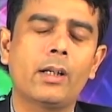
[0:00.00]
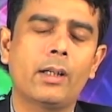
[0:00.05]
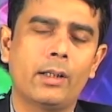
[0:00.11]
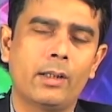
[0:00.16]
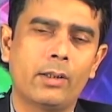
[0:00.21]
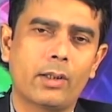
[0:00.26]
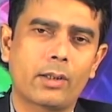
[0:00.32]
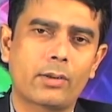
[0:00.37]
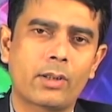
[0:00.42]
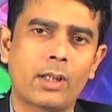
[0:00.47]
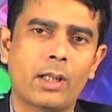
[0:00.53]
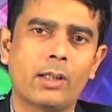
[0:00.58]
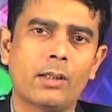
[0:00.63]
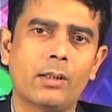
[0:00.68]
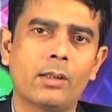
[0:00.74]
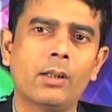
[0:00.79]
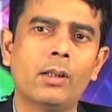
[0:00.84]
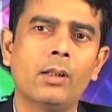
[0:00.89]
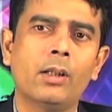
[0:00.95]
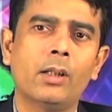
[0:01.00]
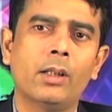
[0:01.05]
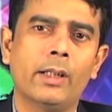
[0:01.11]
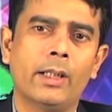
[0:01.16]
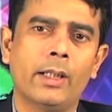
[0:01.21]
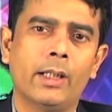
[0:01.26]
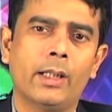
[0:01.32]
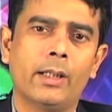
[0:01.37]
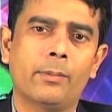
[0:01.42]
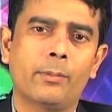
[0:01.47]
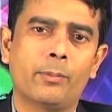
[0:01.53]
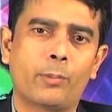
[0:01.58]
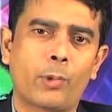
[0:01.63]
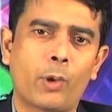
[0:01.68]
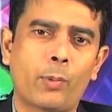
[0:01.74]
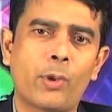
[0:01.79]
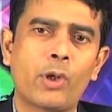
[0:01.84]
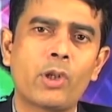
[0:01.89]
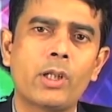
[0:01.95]
industrial
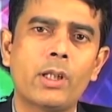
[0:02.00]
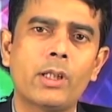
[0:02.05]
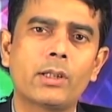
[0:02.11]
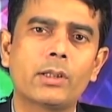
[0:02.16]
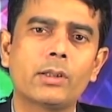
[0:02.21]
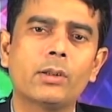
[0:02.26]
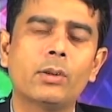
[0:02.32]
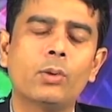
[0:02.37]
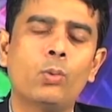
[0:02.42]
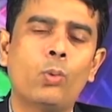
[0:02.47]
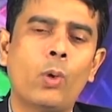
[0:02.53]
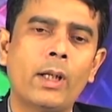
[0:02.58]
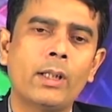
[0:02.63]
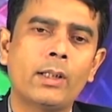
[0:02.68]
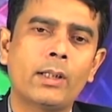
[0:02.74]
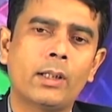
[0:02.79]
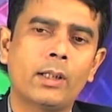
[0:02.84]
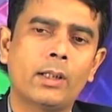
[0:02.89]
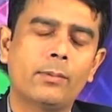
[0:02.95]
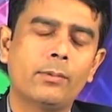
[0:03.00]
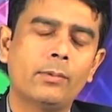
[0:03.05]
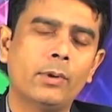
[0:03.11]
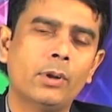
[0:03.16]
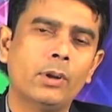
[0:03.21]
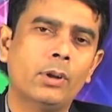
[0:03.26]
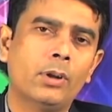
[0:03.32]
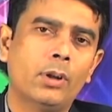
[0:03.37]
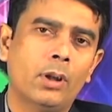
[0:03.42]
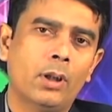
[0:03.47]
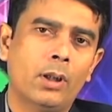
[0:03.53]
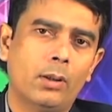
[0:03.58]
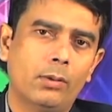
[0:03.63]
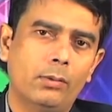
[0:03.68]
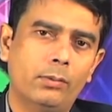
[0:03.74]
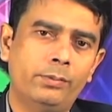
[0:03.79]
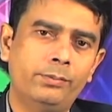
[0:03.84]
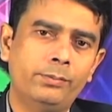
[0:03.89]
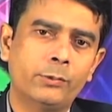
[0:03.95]
properties, while
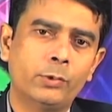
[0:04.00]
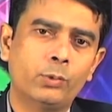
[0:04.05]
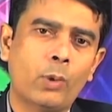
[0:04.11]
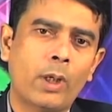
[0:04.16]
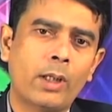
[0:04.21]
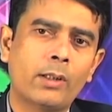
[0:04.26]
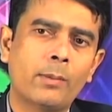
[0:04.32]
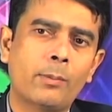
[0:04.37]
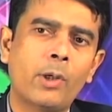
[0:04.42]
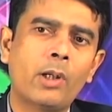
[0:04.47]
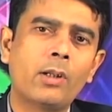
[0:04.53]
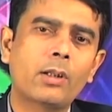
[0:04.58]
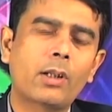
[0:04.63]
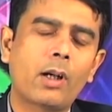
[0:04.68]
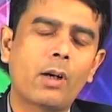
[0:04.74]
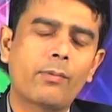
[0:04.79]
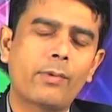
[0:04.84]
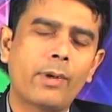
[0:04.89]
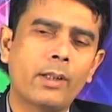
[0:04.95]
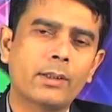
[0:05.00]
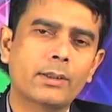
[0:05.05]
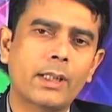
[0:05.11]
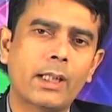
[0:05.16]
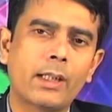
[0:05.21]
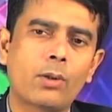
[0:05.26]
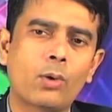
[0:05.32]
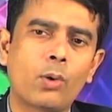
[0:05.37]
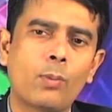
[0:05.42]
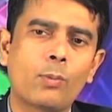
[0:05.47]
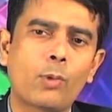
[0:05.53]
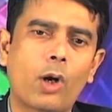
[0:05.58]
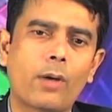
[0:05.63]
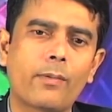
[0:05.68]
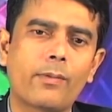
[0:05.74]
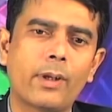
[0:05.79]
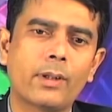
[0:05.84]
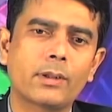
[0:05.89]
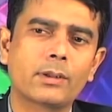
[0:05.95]
the Bern Conference and Rome
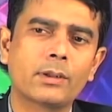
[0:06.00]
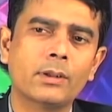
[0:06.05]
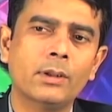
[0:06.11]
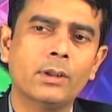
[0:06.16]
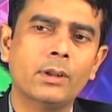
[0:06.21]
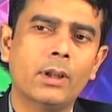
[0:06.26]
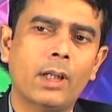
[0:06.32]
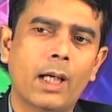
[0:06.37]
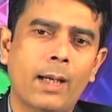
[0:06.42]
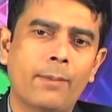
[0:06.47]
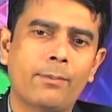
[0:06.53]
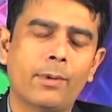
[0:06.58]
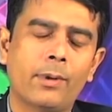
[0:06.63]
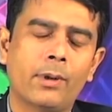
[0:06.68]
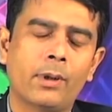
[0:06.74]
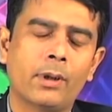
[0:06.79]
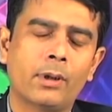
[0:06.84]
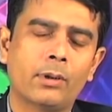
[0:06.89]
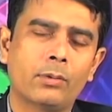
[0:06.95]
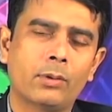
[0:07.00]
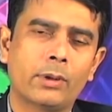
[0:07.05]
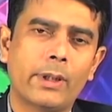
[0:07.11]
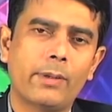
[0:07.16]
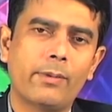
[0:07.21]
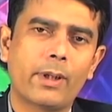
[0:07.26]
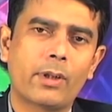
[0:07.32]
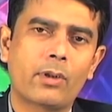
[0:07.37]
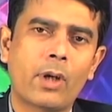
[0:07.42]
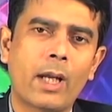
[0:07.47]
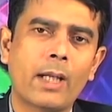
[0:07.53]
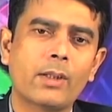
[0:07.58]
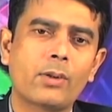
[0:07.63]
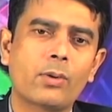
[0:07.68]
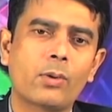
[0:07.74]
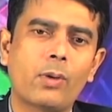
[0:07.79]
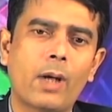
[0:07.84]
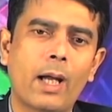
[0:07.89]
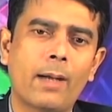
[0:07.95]
Conference they were trying
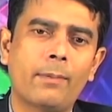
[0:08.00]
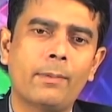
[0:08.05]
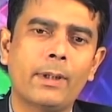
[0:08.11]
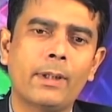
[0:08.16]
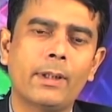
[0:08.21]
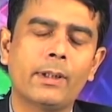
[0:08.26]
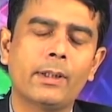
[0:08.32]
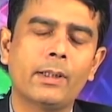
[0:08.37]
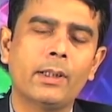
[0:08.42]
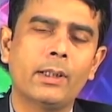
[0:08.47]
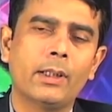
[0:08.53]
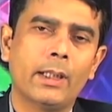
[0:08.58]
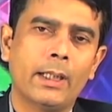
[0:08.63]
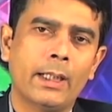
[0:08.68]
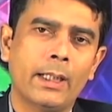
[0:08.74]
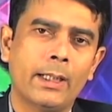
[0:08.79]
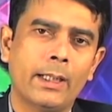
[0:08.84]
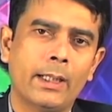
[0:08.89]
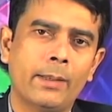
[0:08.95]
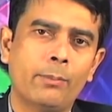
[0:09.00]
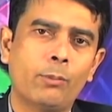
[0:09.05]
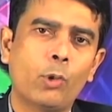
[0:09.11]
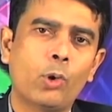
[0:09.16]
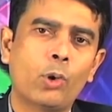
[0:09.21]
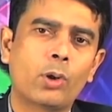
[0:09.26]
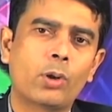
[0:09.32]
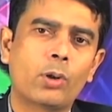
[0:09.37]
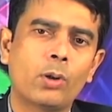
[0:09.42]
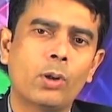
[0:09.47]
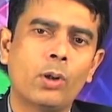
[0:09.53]
to have a more